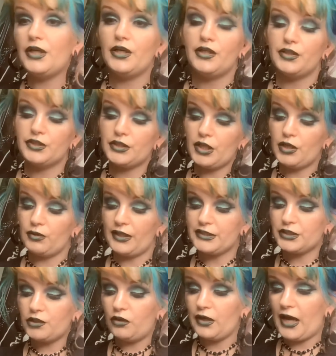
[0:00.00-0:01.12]
So let's
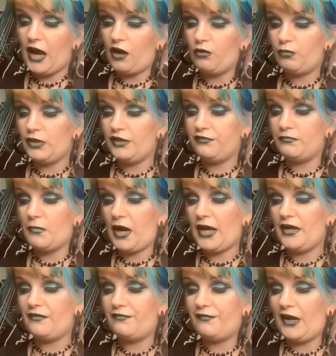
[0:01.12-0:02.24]
start out with
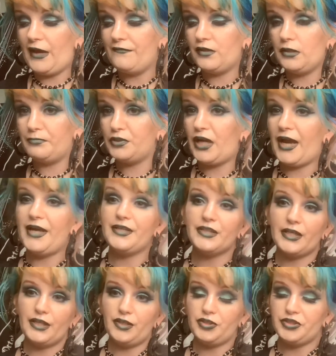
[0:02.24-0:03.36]
my favorite brand,
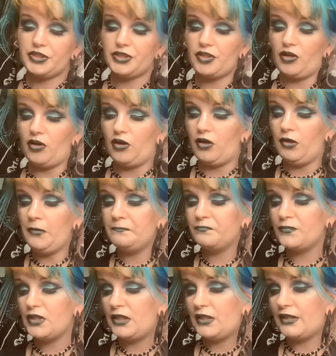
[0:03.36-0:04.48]
Killstar.
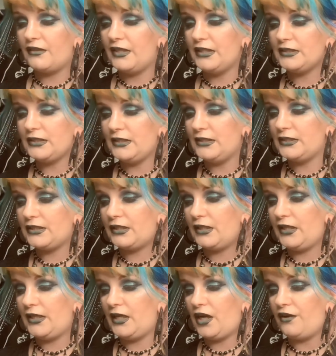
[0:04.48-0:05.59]
This is
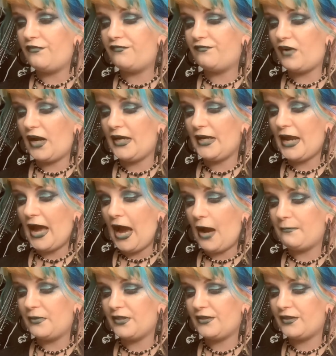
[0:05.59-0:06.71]
the Fight
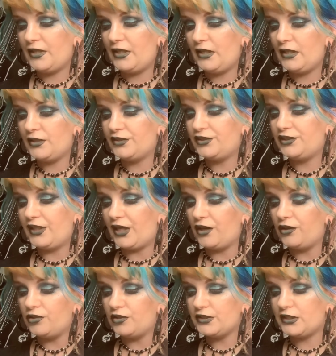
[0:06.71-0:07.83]
Apathy
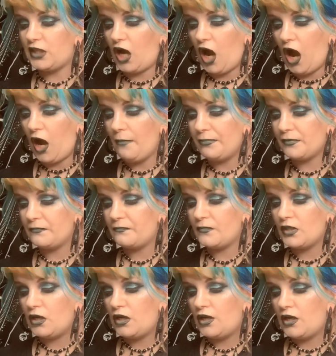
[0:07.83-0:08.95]
Wrinkle Top
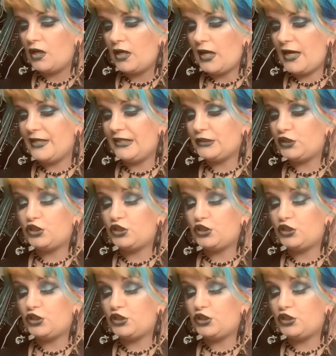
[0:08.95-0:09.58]
and it's